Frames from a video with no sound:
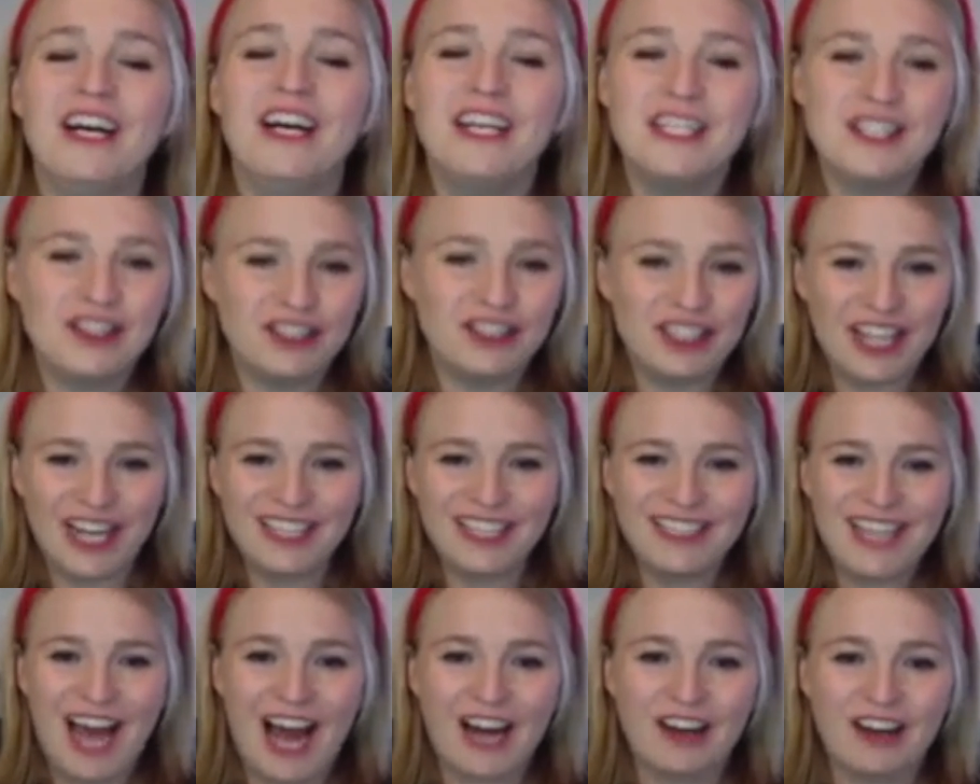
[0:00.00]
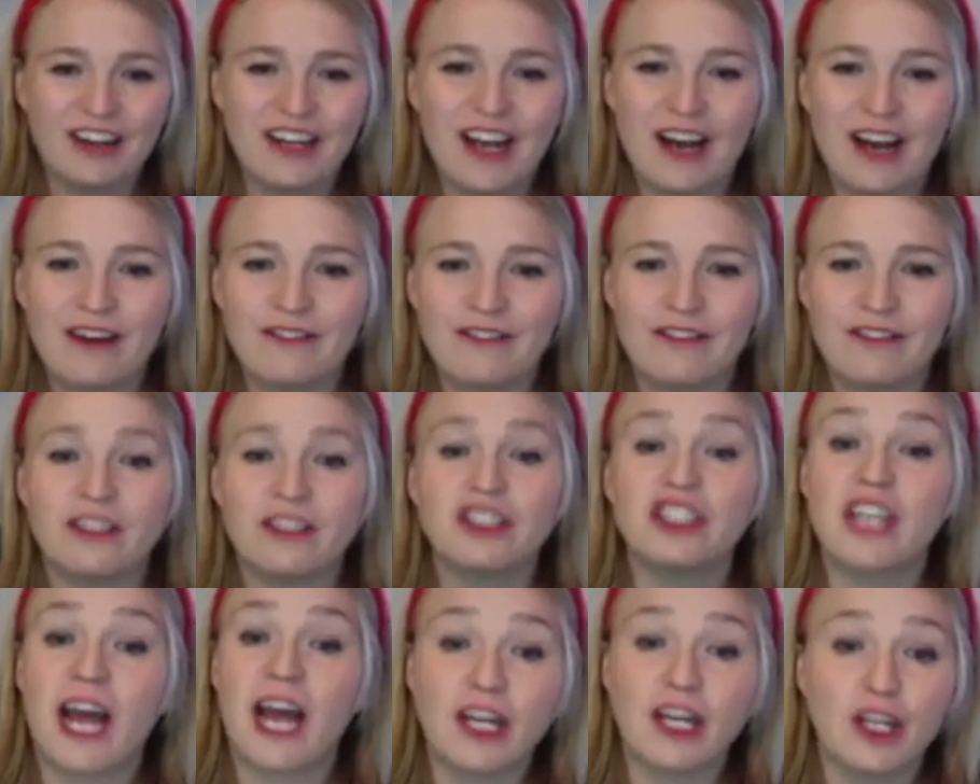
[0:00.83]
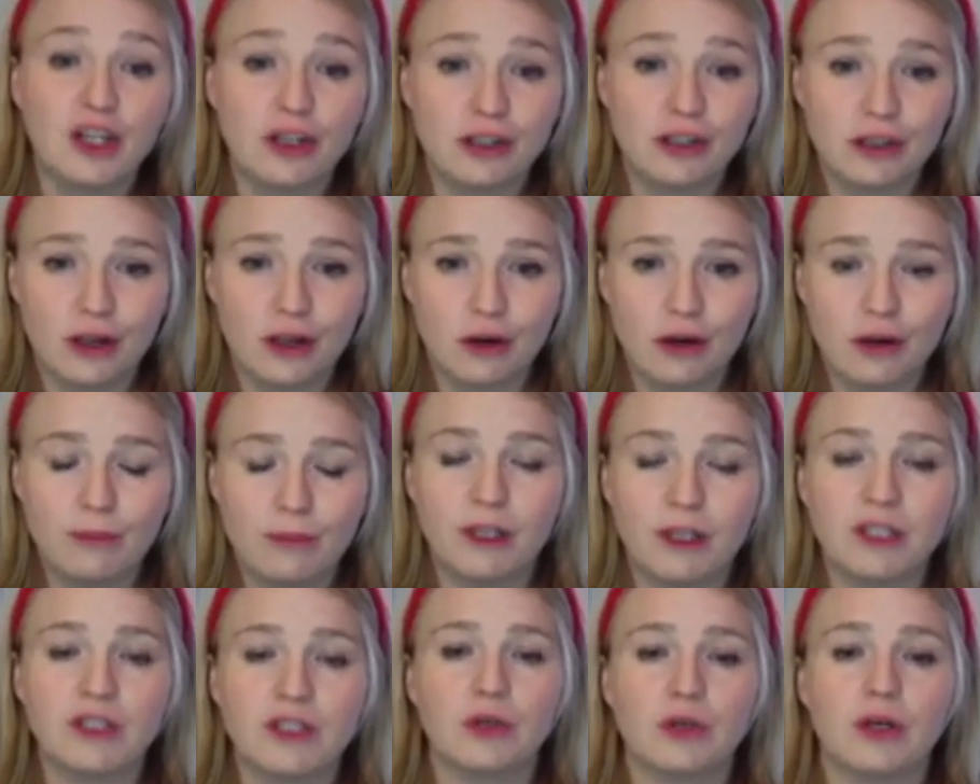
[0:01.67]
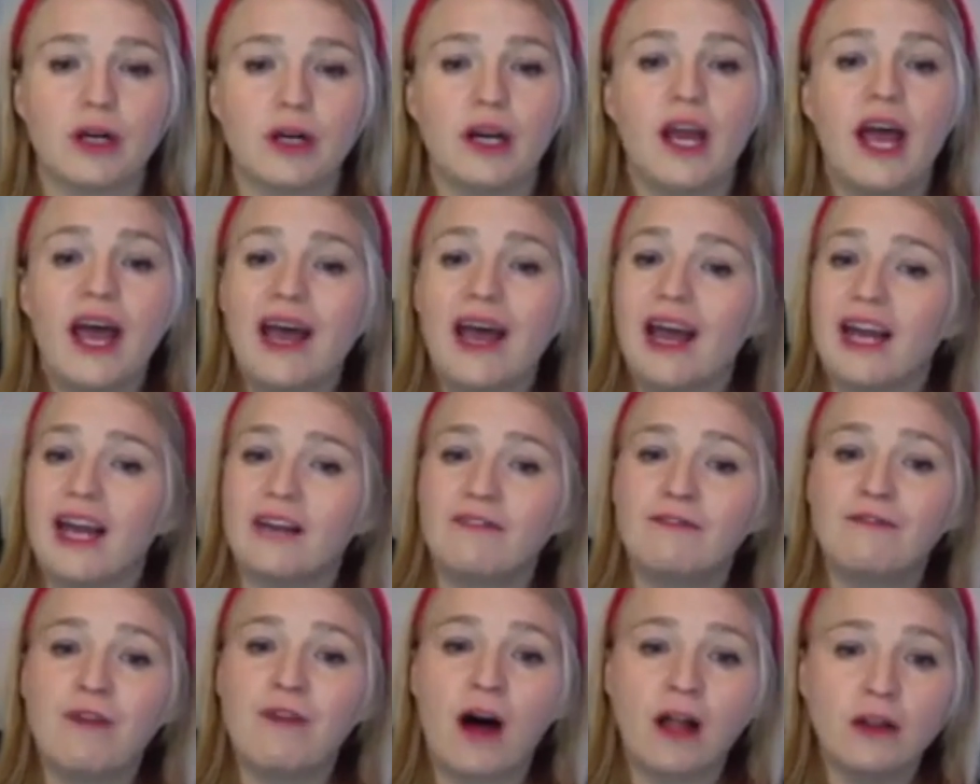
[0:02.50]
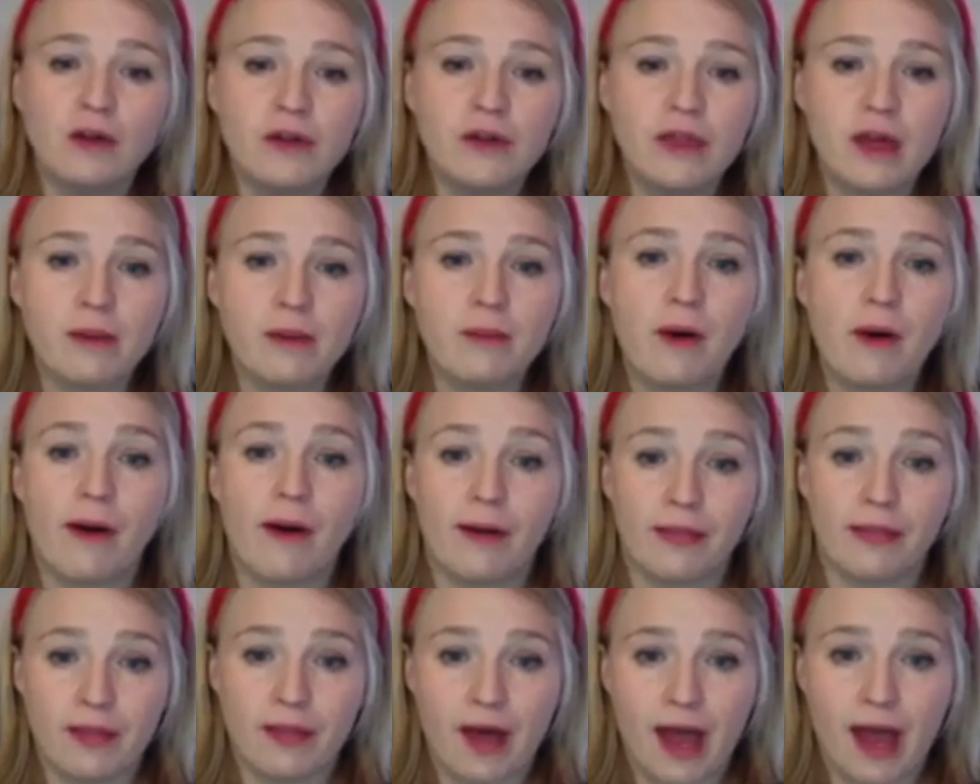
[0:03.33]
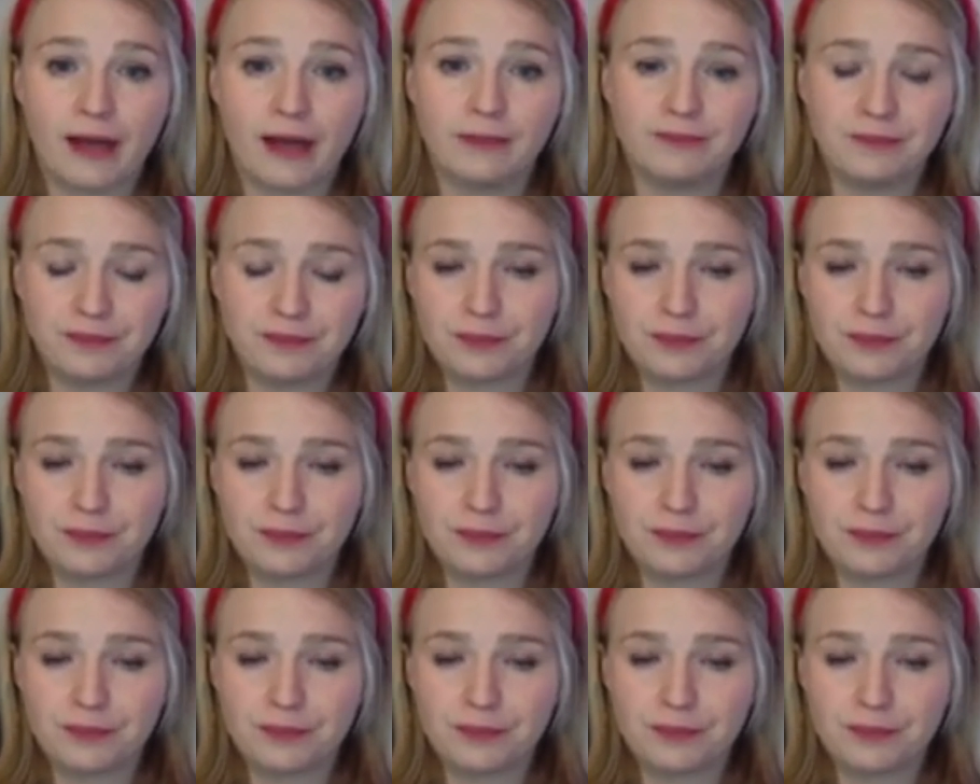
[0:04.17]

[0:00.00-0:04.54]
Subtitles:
So check Tattered Cover, check your local bookstore, and follow them online.